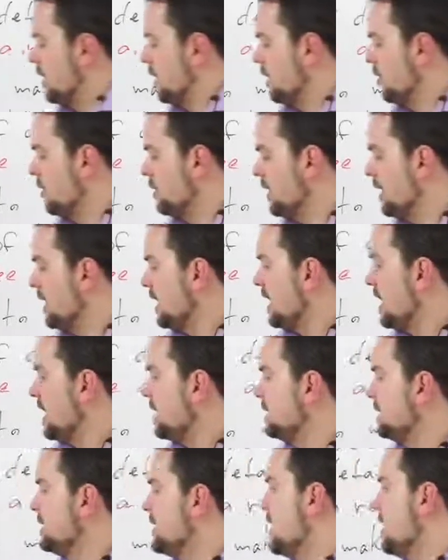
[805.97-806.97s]
Okay,
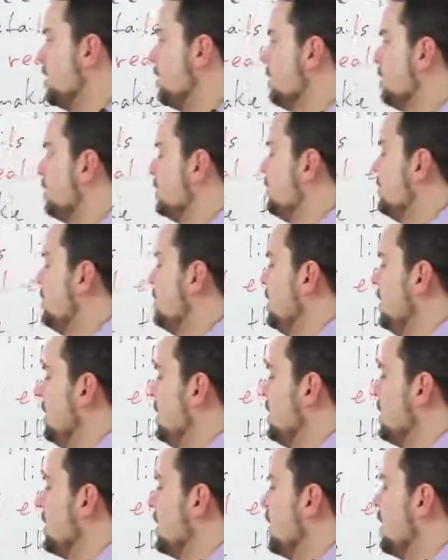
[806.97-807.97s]
and now
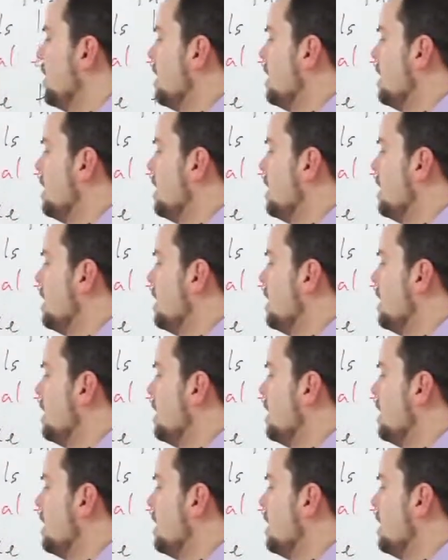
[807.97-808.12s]
the